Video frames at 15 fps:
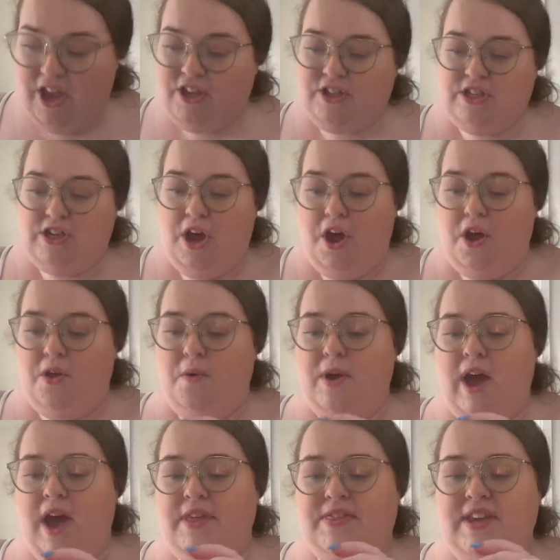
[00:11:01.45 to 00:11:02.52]
So
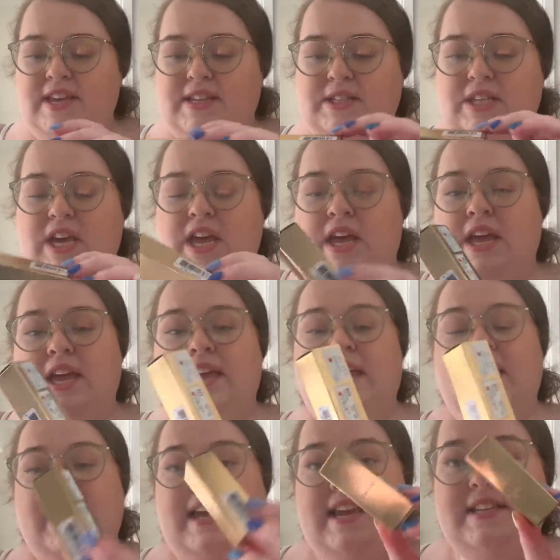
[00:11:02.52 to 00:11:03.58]
this
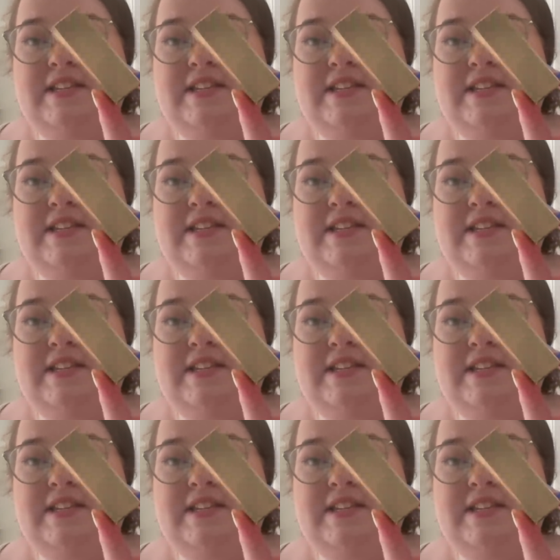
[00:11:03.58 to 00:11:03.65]
is